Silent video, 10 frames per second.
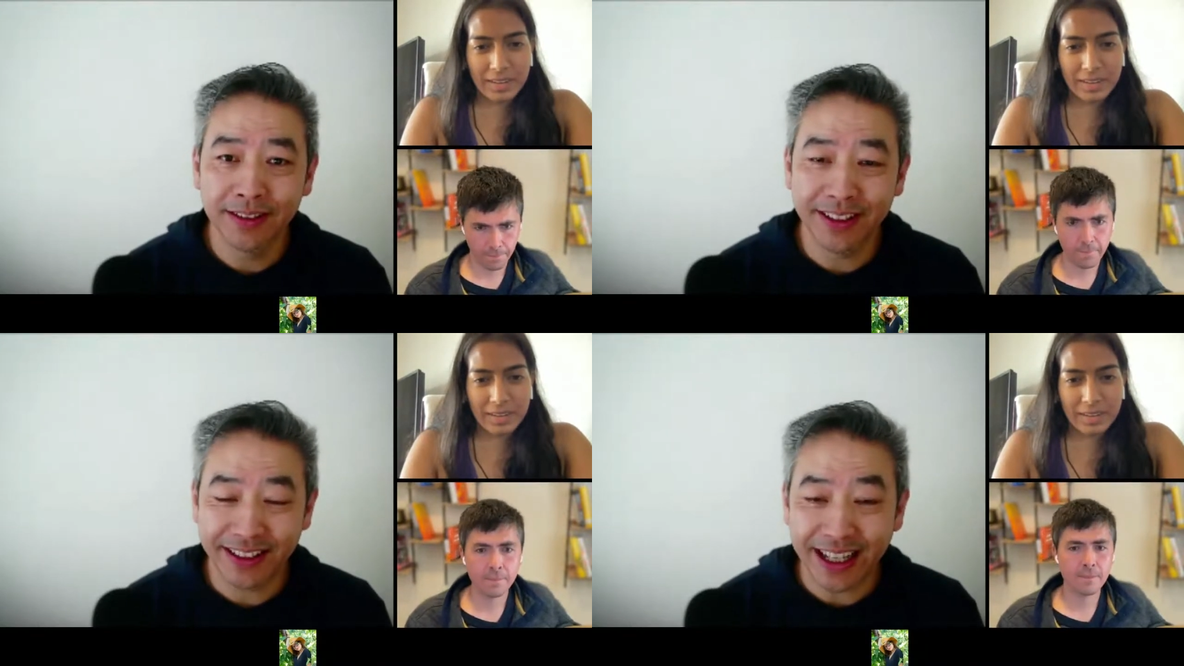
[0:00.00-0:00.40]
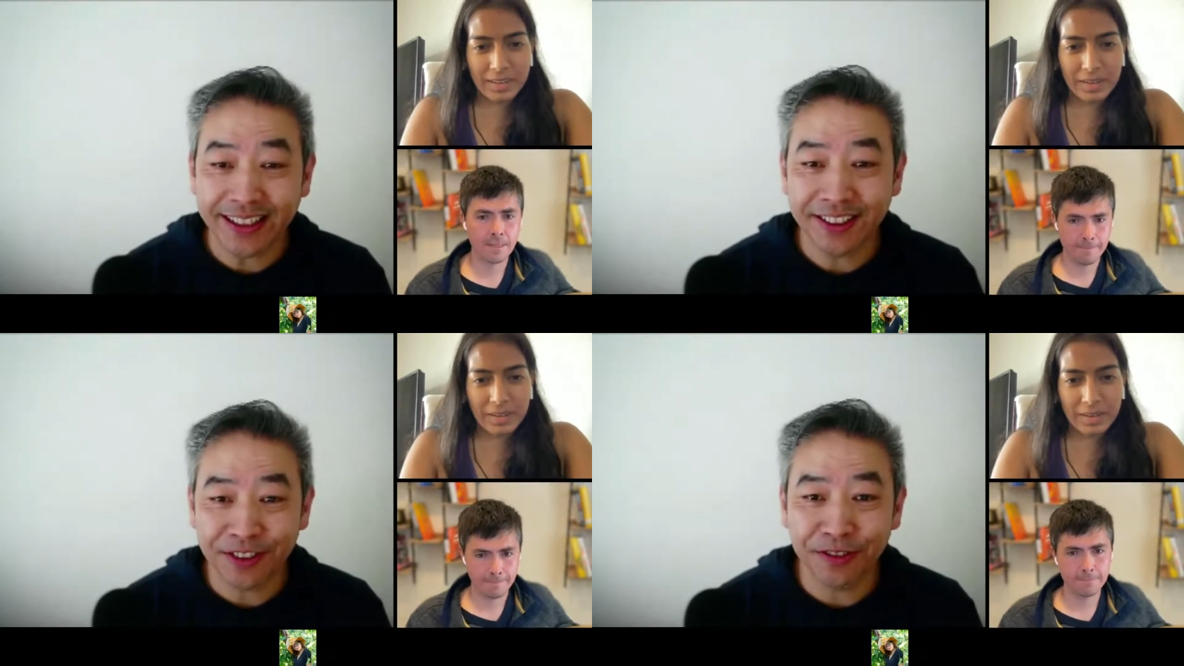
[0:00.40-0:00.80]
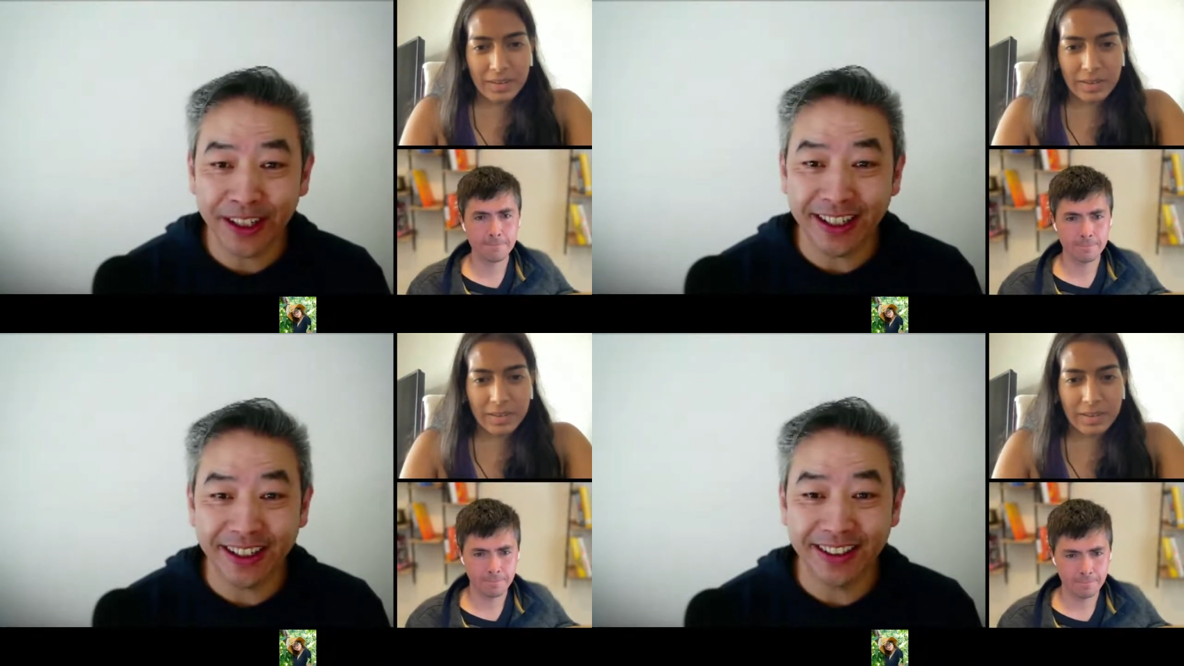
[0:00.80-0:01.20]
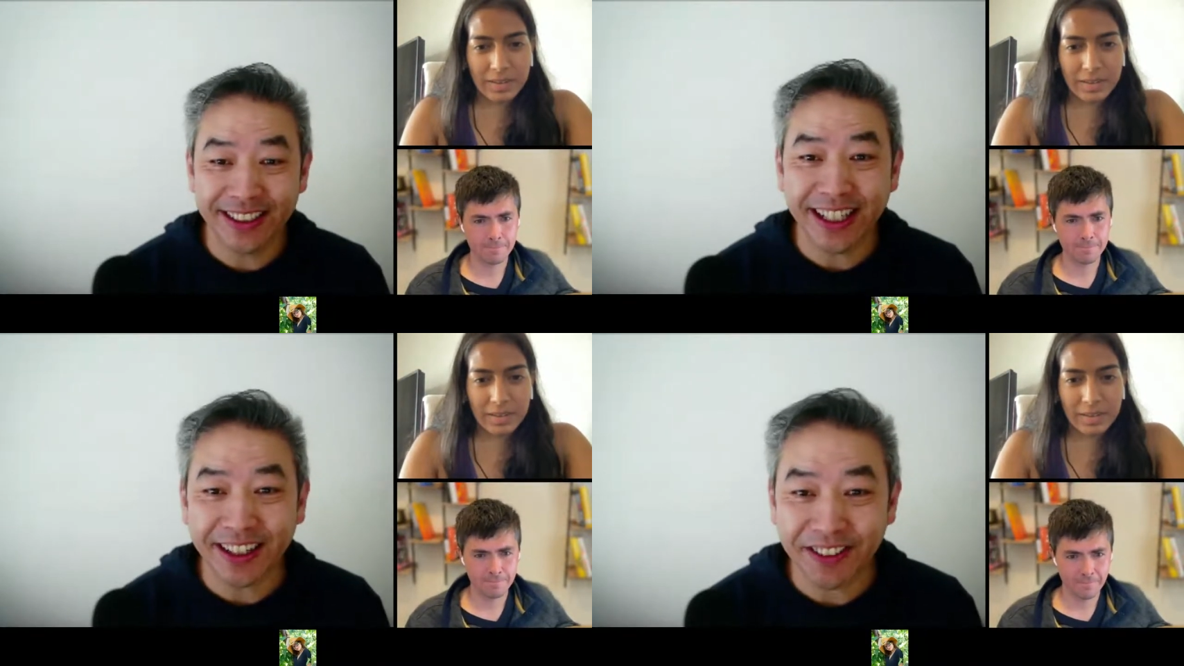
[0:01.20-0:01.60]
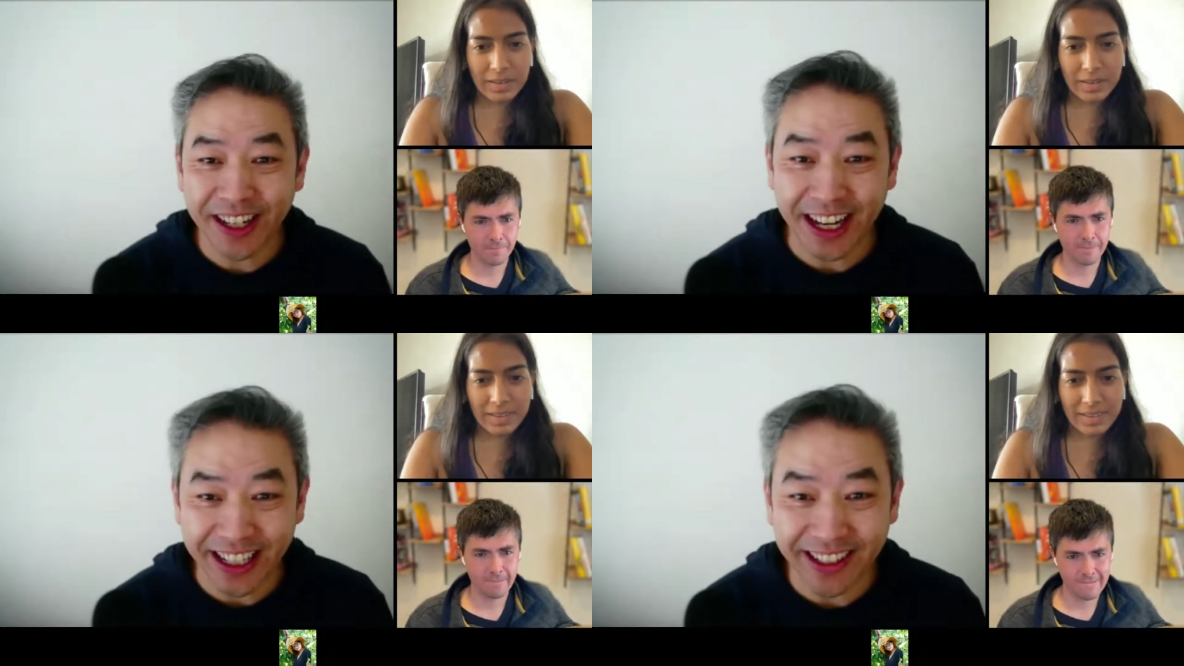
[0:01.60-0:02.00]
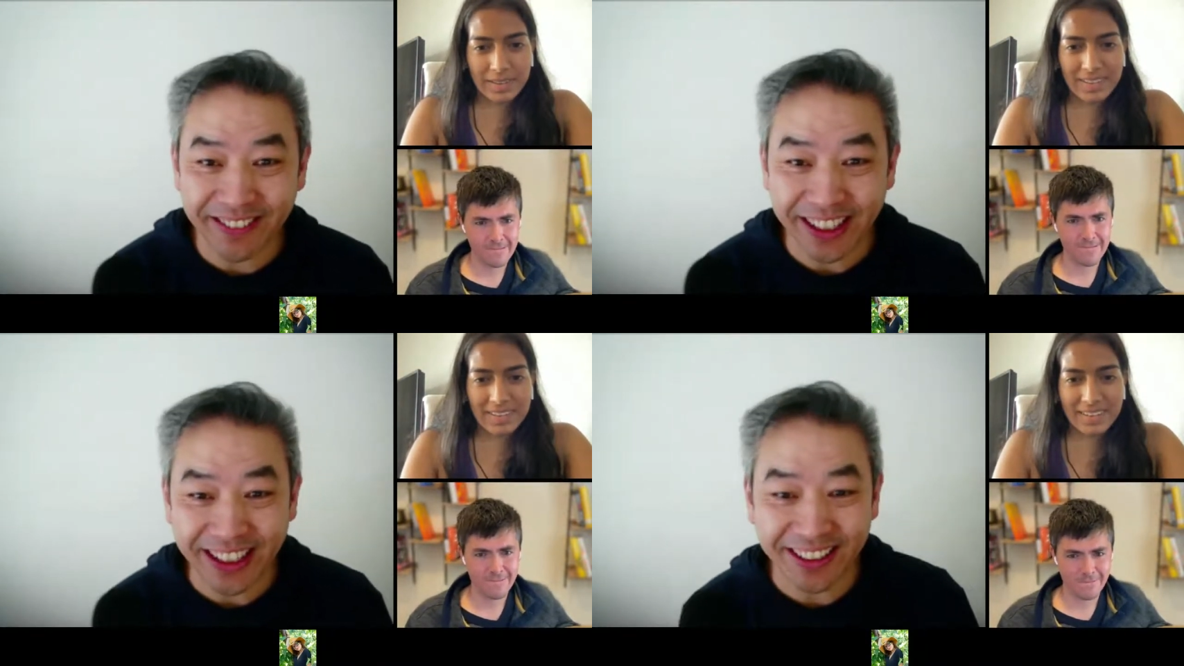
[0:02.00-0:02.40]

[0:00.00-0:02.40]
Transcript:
Speaker 1: like that's a great, isn't that a great idea, right?